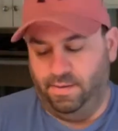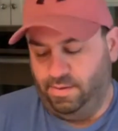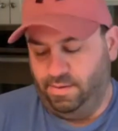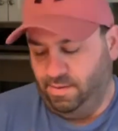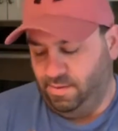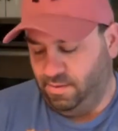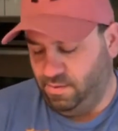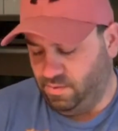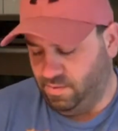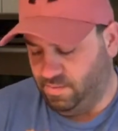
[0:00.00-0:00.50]

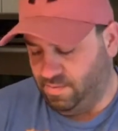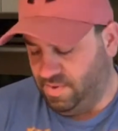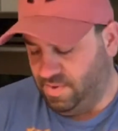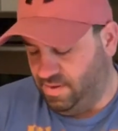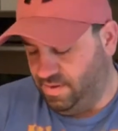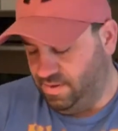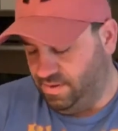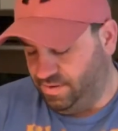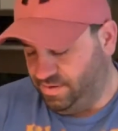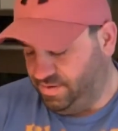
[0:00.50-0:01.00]
your
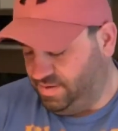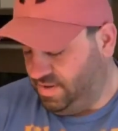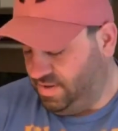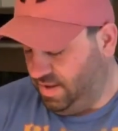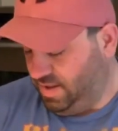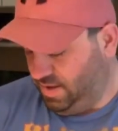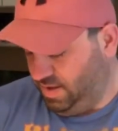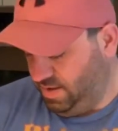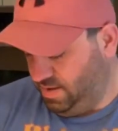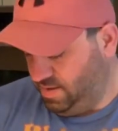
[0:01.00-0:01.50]
Mother's
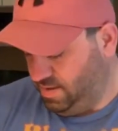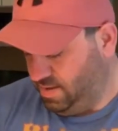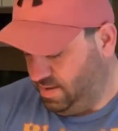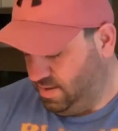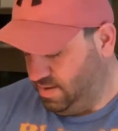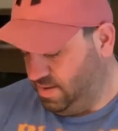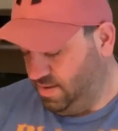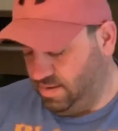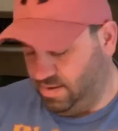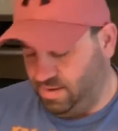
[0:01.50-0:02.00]
Day in
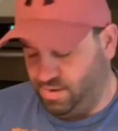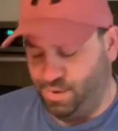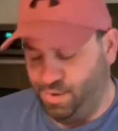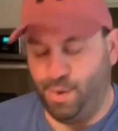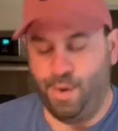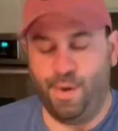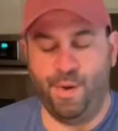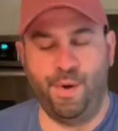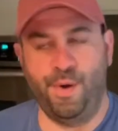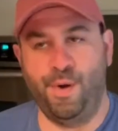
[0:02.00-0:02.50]
a
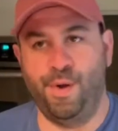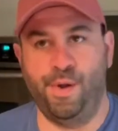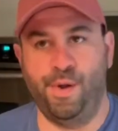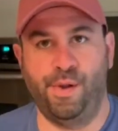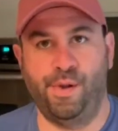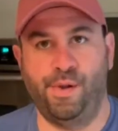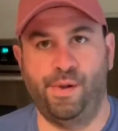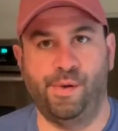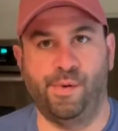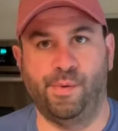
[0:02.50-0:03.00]

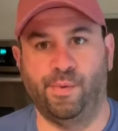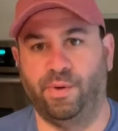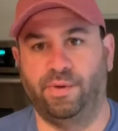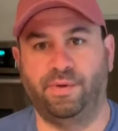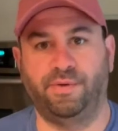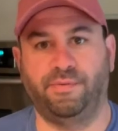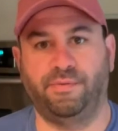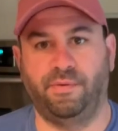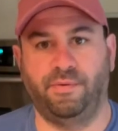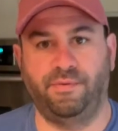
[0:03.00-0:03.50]

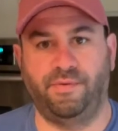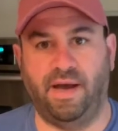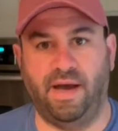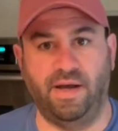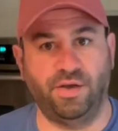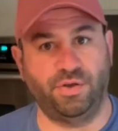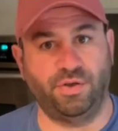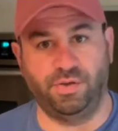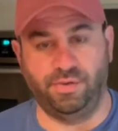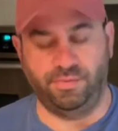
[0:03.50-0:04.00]
wonderful
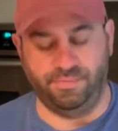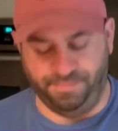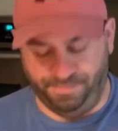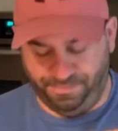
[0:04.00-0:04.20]
fashion.